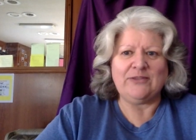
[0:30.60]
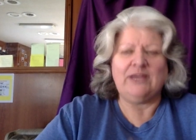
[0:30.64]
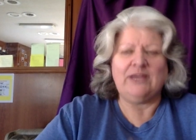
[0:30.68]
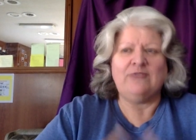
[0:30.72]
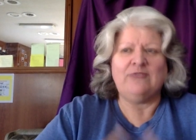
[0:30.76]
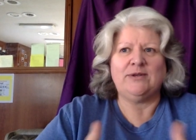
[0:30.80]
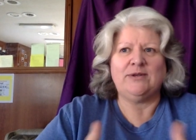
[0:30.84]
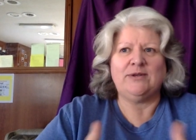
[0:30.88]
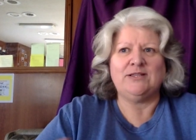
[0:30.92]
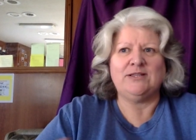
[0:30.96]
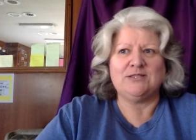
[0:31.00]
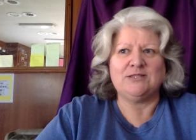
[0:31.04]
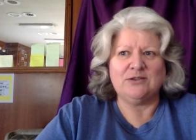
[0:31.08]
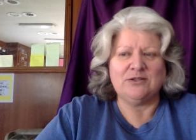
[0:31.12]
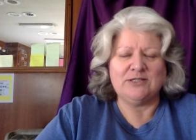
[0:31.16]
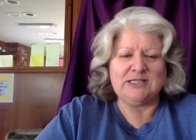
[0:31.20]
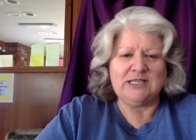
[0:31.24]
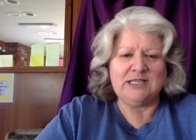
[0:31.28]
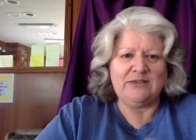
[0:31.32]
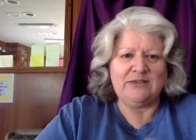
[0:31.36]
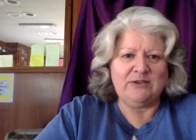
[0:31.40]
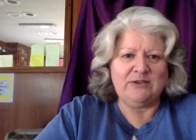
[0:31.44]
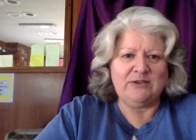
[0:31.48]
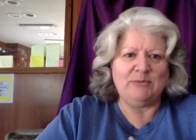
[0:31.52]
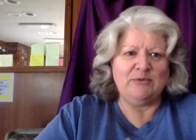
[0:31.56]
witnessed on
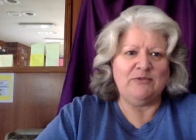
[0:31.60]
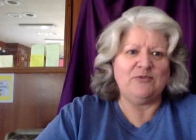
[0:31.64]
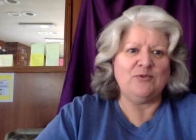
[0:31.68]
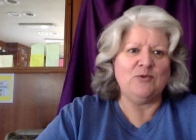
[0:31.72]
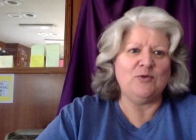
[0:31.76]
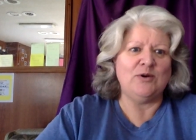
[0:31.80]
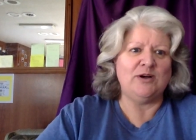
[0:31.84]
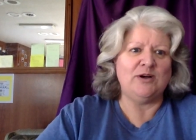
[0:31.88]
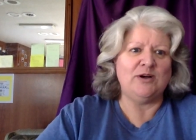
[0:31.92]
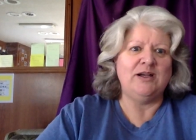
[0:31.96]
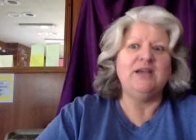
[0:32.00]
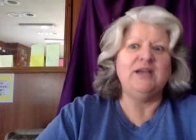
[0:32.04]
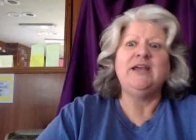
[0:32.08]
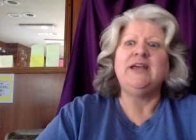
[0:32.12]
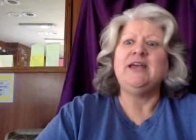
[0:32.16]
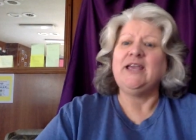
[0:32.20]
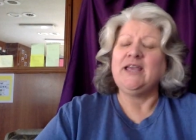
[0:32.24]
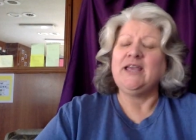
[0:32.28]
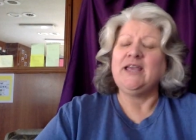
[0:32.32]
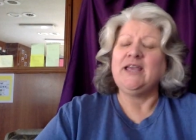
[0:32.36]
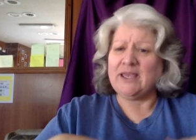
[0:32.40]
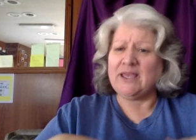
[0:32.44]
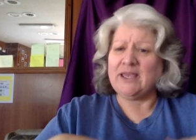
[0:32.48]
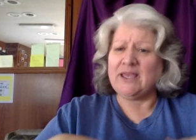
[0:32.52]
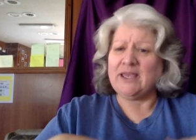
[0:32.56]
TV before.
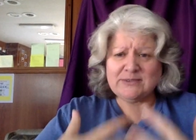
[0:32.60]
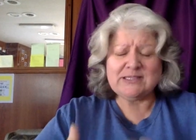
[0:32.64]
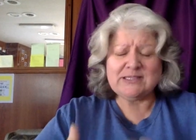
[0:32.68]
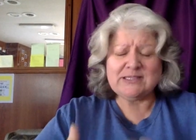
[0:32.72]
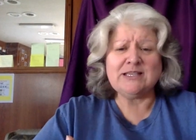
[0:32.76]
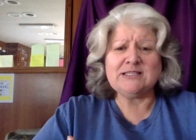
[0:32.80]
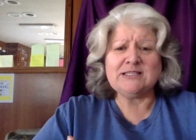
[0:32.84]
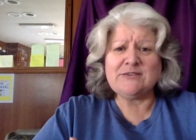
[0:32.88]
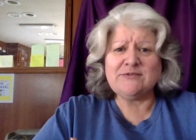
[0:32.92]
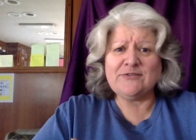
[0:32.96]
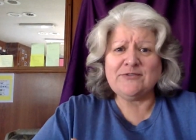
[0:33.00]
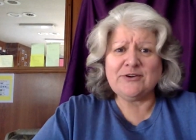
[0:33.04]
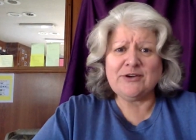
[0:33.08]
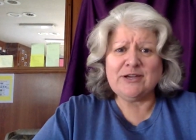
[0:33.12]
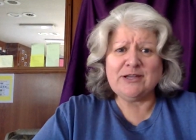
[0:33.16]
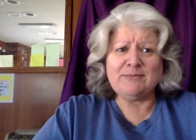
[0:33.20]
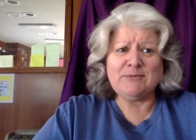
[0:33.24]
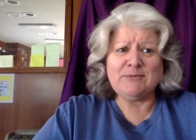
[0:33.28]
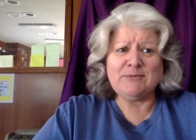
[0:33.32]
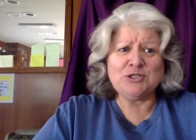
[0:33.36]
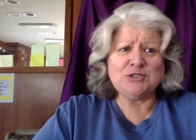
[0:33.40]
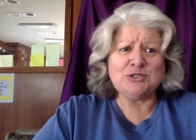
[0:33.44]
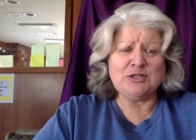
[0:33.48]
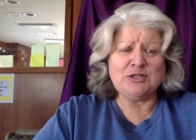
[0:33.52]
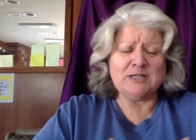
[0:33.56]
It's a very
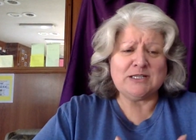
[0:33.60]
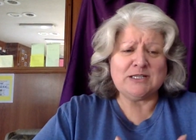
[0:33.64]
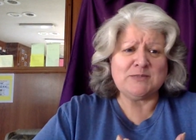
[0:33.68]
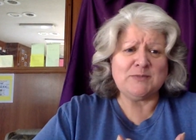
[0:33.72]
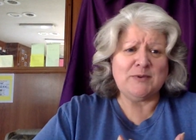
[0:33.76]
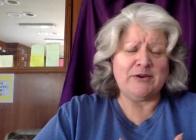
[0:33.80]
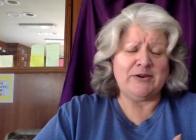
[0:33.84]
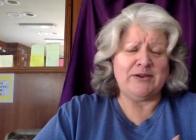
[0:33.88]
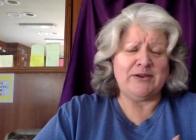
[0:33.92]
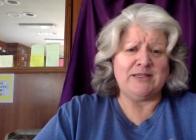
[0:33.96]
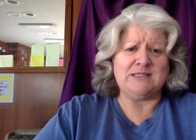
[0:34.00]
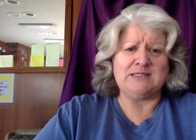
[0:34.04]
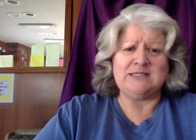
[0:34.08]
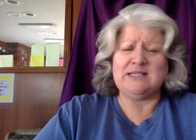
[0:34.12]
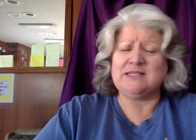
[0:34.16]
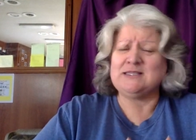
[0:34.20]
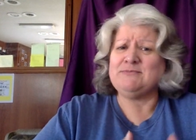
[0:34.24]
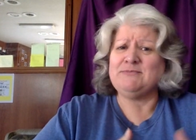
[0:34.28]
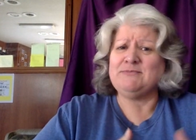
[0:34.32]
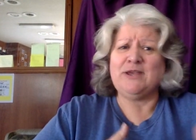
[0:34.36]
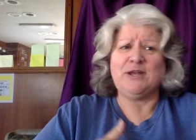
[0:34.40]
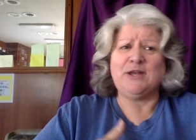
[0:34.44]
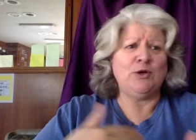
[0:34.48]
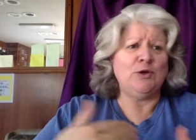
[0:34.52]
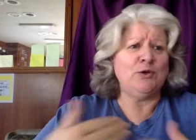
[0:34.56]
emotional experience. Doesn't
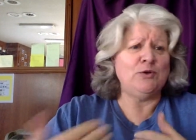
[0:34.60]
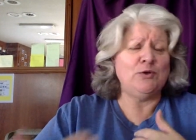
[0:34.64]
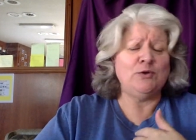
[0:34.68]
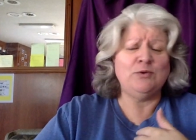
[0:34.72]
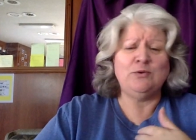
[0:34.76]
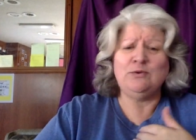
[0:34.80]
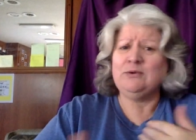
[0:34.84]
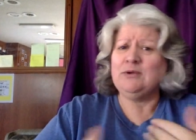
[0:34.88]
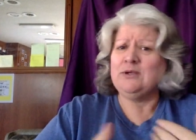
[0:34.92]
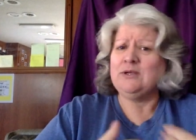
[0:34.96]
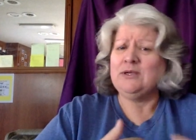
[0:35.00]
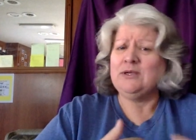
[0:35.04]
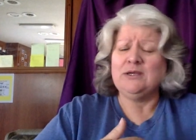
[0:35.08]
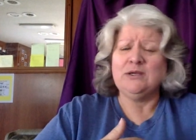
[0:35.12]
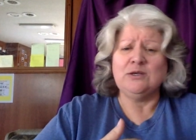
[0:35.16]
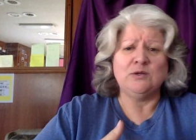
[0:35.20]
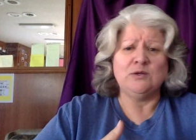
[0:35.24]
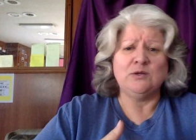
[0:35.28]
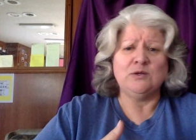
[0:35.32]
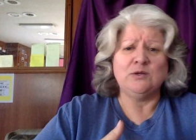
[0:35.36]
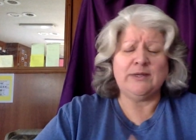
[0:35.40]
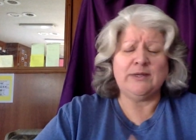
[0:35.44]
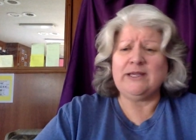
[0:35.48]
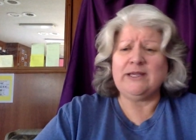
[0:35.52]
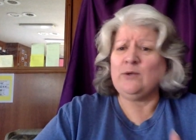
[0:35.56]
matter who's
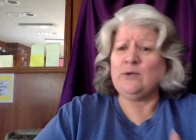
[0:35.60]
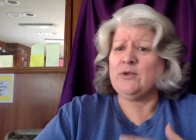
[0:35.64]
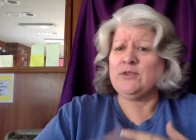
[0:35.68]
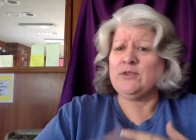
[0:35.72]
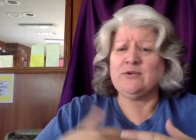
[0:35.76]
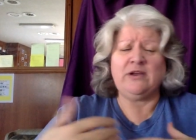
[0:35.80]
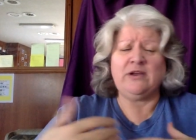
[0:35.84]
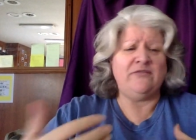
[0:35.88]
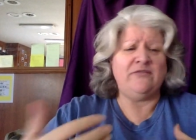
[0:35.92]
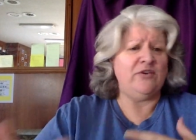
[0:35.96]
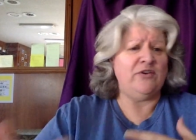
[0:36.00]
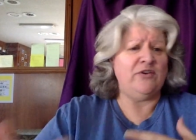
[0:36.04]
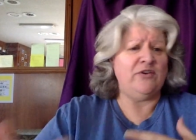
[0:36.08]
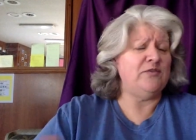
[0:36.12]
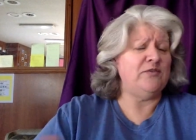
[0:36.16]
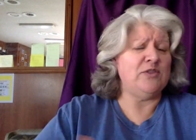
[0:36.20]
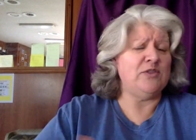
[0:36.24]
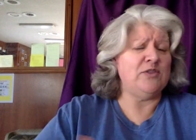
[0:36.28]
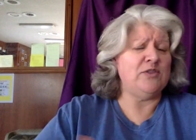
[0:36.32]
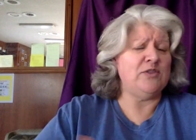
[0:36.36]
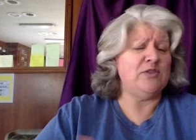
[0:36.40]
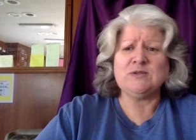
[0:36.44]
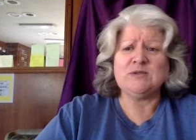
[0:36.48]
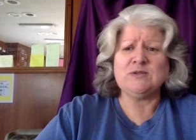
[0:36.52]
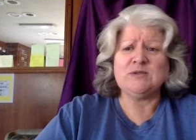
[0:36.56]
winning, whether I voted for the
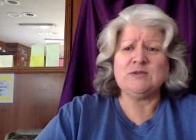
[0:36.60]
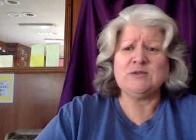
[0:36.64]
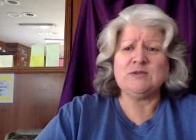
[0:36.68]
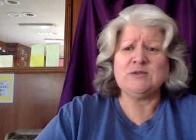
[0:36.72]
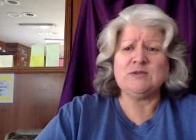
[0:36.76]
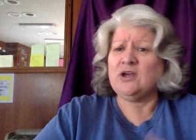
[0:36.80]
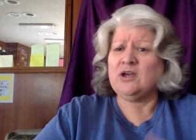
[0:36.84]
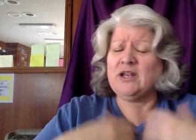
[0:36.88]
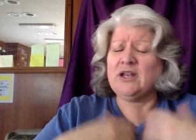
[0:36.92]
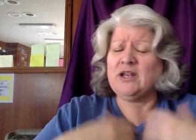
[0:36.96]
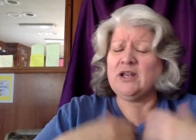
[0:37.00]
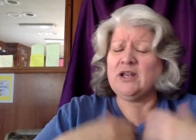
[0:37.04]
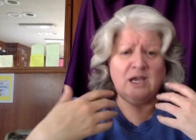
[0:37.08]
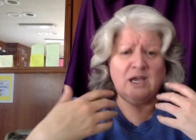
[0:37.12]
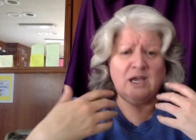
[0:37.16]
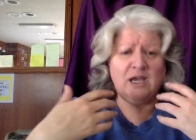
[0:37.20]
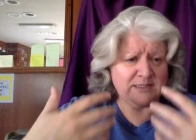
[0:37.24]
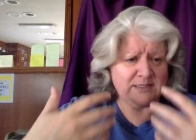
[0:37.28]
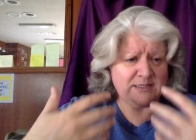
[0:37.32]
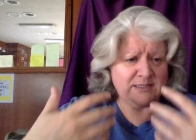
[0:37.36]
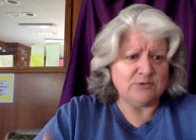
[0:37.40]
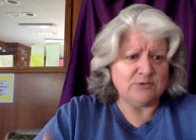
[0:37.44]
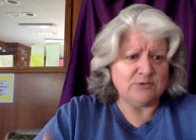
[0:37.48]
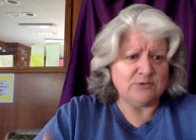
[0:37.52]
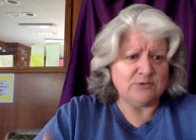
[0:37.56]
person or not, I
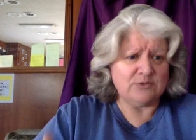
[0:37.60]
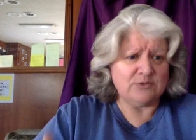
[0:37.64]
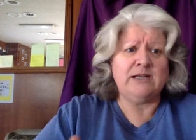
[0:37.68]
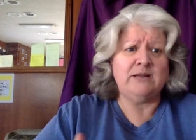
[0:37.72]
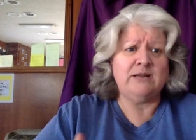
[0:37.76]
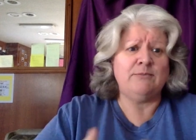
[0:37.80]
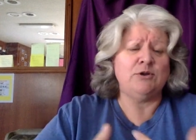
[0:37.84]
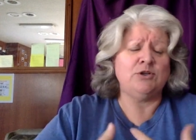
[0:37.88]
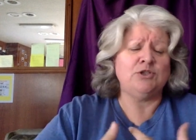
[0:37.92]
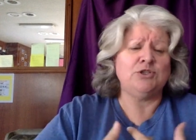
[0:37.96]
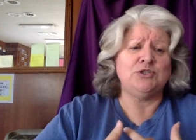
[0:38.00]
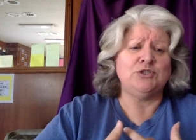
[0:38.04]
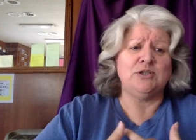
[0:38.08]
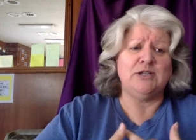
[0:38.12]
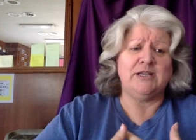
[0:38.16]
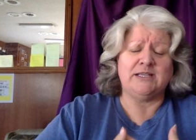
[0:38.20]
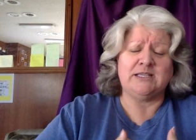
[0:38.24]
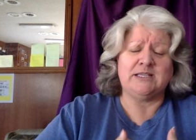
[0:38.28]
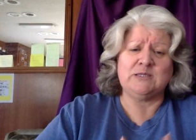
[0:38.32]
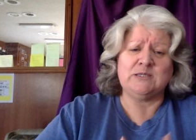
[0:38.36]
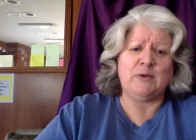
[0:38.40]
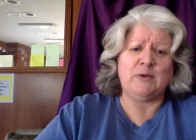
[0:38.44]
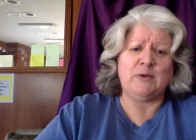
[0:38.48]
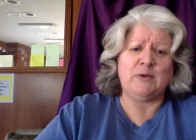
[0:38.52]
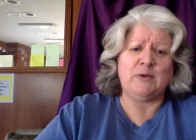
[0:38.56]
still get an emotional
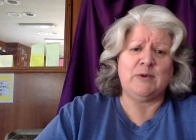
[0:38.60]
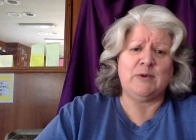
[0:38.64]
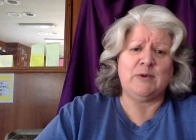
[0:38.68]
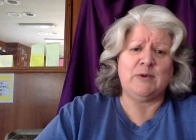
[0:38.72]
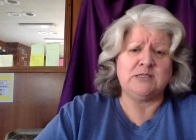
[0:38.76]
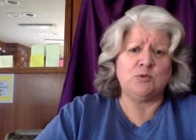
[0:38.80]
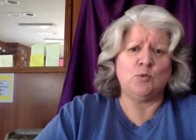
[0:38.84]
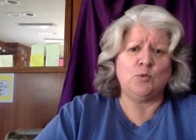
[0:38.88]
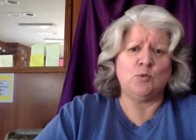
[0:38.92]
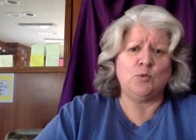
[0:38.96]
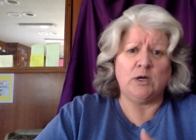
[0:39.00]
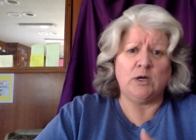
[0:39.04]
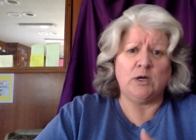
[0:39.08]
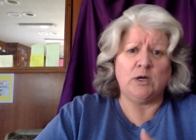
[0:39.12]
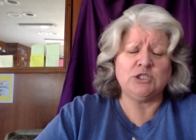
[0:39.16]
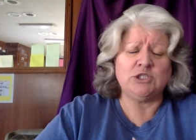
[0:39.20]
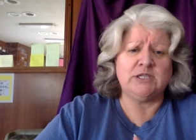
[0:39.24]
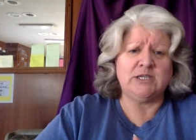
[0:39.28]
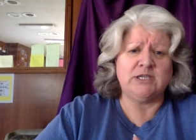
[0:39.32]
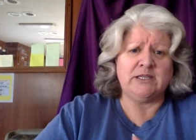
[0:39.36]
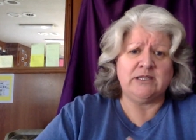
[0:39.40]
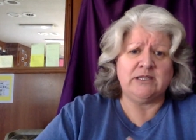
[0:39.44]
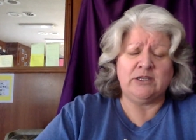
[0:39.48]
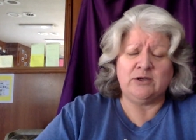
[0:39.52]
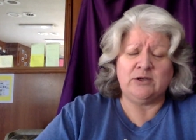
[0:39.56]
experience
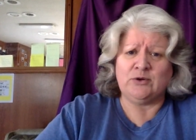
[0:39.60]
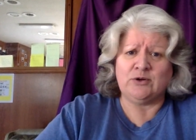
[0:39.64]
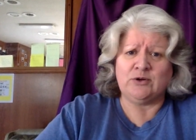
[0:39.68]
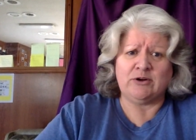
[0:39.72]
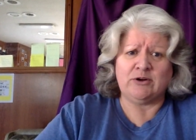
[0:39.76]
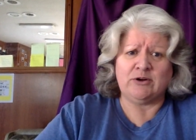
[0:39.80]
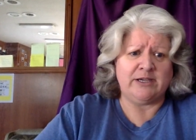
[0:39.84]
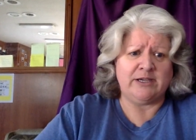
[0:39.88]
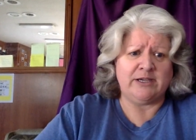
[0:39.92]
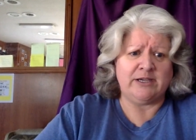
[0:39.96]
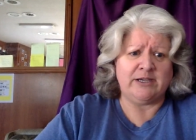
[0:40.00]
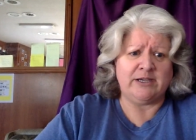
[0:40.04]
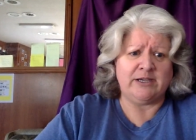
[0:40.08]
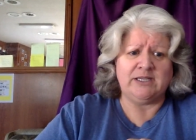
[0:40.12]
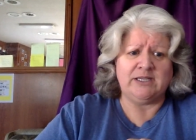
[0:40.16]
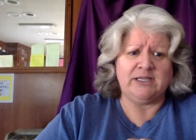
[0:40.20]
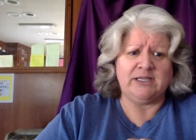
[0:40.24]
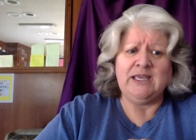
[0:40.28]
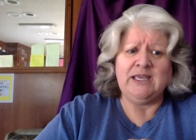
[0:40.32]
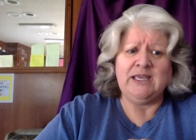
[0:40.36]
watching the inauguration.